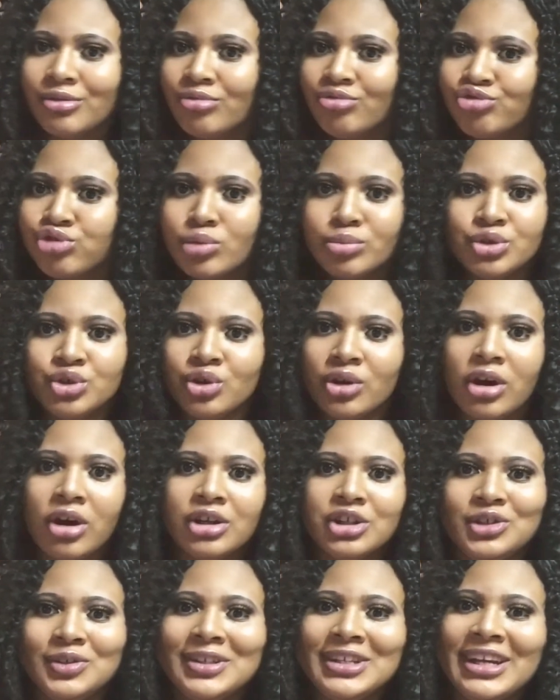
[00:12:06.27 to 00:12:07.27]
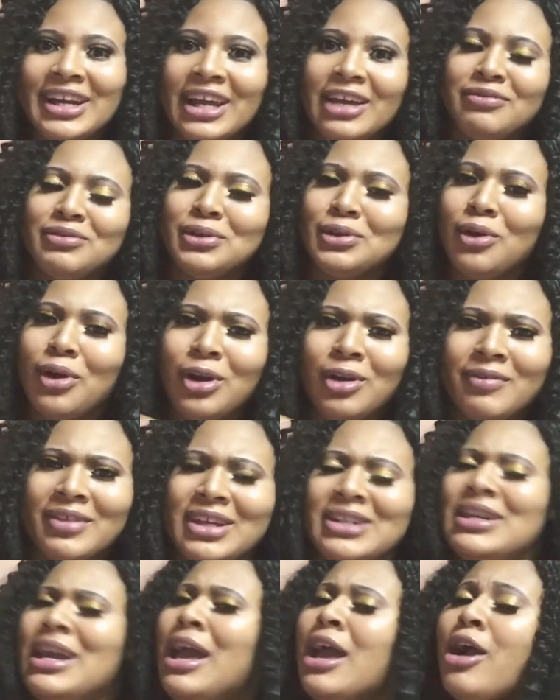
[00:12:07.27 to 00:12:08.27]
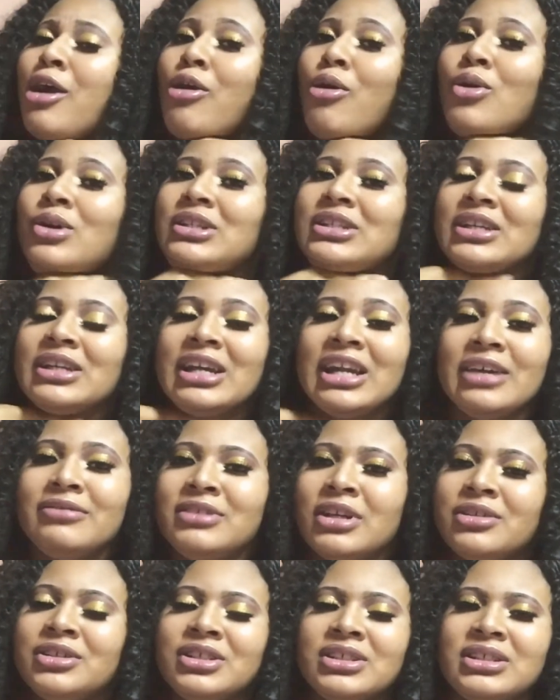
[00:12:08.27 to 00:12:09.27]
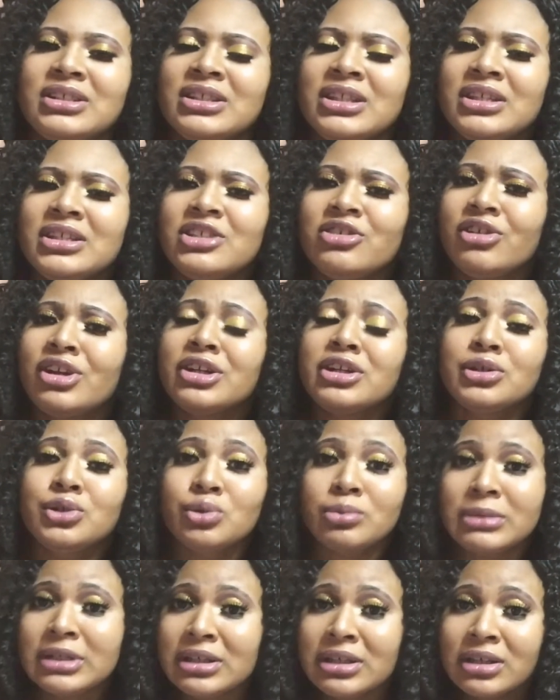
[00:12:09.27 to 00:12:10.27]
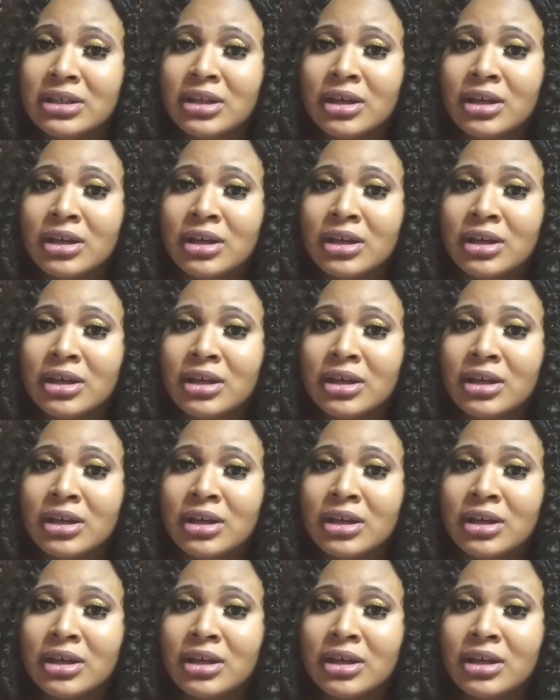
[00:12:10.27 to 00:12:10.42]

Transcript: room tour, uni life, you know, all of that. Content, lifestyle, just things related to me.